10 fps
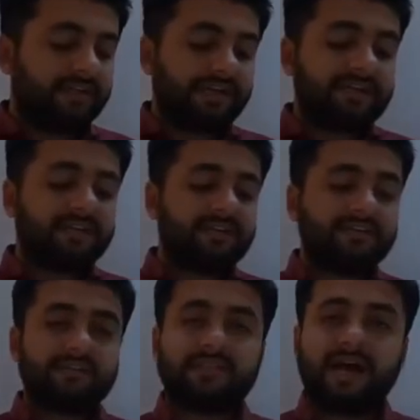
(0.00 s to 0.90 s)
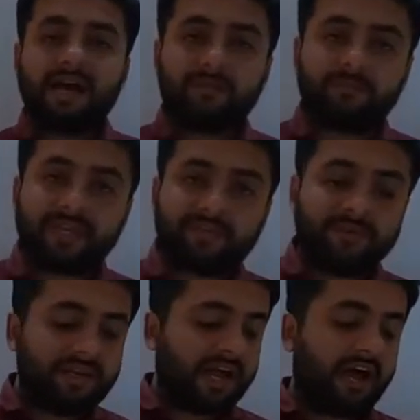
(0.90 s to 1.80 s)
Creditors are
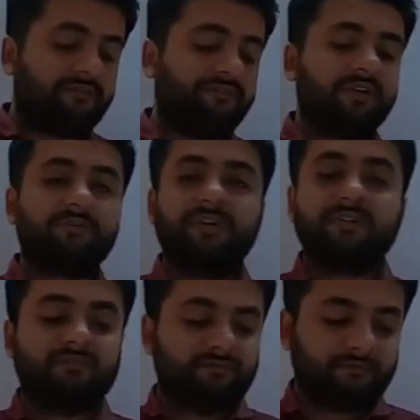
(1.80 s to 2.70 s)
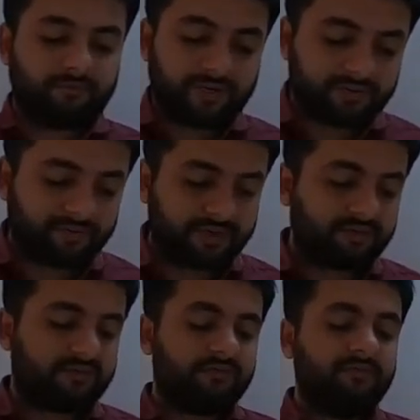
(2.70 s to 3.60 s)
payable after 1
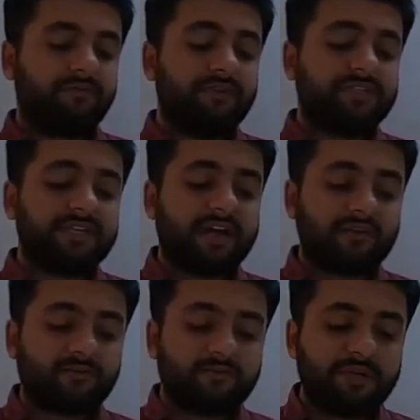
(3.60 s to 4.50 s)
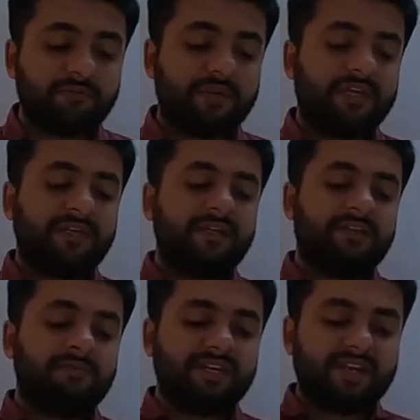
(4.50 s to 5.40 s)
month, which are to be paid
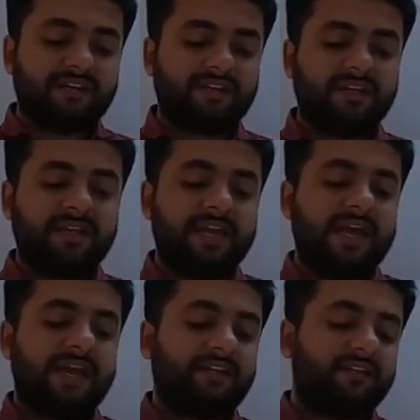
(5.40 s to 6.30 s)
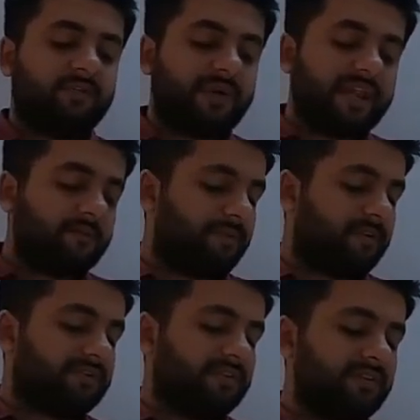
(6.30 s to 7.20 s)
immediately at
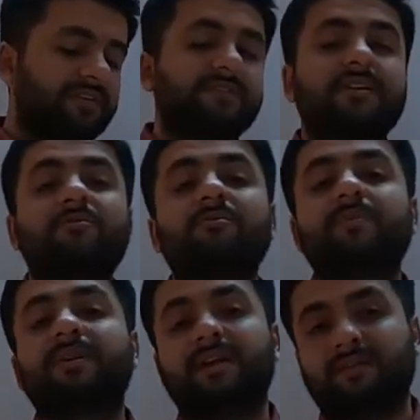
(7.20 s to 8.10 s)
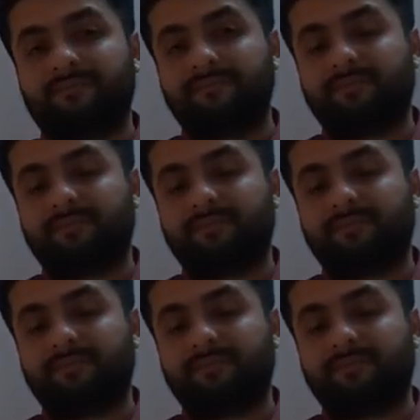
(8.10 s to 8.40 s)
12% discount per annum.